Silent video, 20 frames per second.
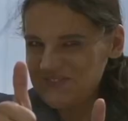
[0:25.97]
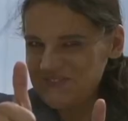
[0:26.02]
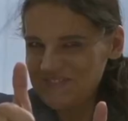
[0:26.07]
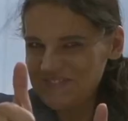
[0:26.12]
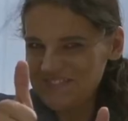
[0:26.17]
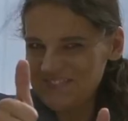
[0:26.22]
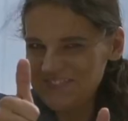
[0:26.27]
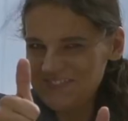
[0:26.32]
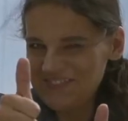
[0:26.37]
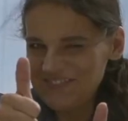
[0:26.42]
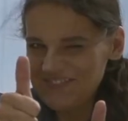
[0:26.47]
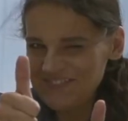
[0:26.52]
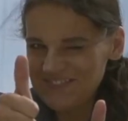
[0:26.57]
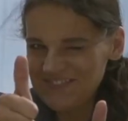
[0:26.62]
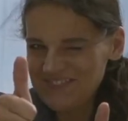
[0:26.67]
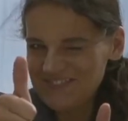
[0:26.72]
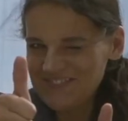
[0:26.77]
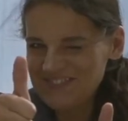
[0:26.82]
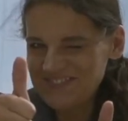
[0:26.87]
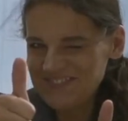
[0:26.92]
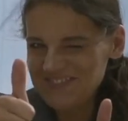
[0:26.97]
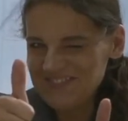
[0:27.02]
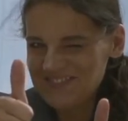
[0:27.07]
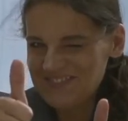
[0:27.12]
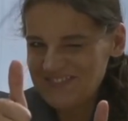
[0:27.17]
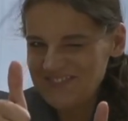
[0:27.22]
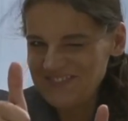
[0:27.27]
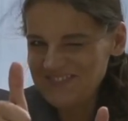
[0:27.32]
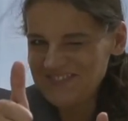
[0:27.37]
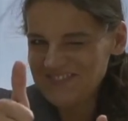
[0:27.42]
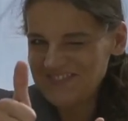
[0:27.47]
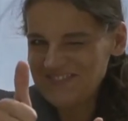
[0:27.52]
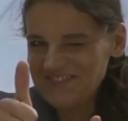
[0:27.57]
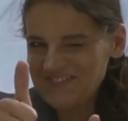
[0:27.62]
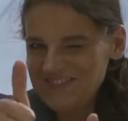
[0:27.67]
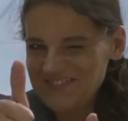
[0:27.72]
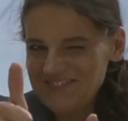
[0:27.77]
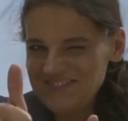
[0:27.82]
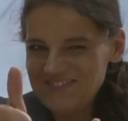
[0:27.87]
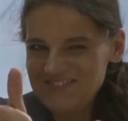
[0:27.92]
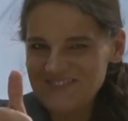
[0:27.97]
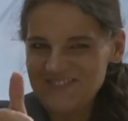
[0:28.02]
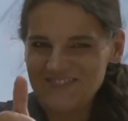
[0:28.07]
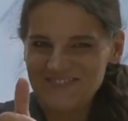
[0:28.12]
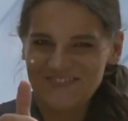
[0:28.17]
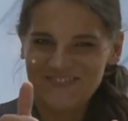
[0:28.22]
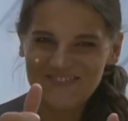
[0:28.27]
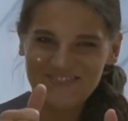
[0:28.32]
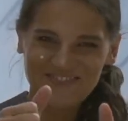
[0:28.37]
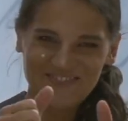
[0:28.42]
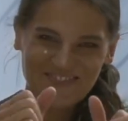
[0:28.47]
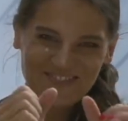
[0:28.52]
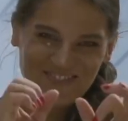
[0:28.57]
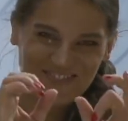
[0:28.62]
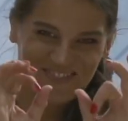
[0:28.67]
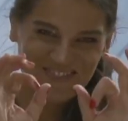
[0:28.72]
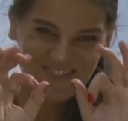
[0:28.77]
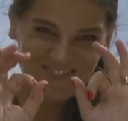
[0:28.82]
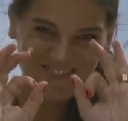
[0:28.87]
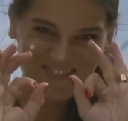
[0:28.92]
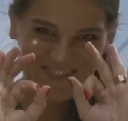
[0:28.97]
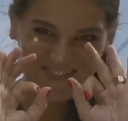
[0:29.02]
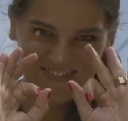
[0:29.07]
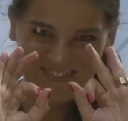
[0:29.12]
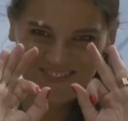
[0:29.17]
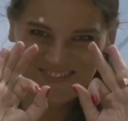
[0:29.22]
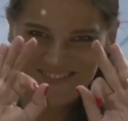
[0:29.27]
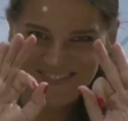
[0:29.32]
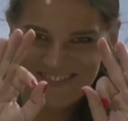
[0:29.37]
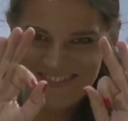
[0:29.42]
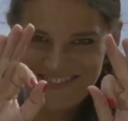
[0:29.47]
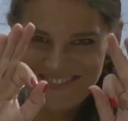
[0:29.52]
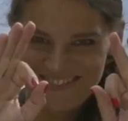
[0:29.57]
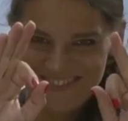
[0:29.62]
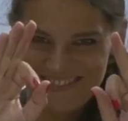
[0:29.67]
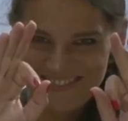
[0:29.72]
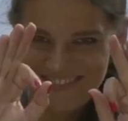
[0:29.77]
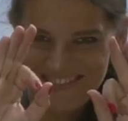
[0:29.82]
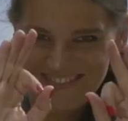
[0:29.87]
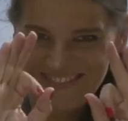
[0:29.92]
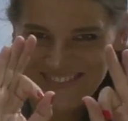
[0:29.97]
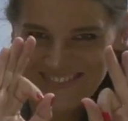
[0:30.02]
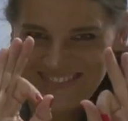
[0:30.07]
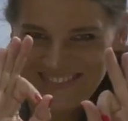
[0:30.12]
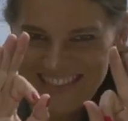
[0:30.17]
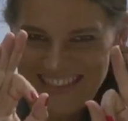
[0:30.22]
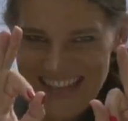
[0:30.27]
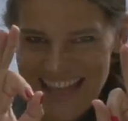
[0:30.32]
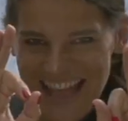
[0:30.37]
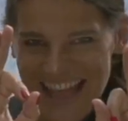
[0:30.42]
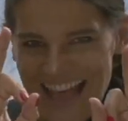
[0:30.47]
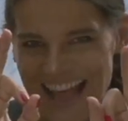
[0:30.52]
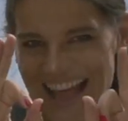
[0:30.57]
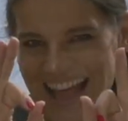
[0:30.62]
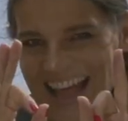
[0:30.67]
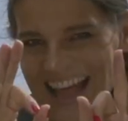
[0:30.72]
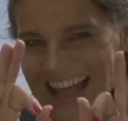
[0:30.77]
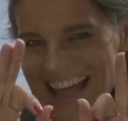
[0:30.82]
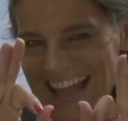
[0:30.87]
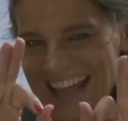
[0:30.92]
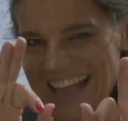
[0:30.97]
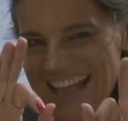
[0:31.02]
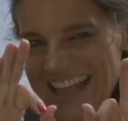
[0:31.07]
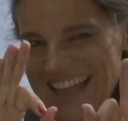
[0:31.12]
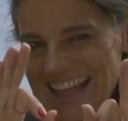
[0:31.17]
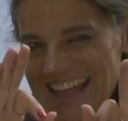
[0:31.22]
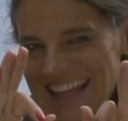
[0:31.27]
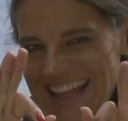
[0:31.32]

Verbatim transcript: But here's the good news CoinLedger is here to save the day.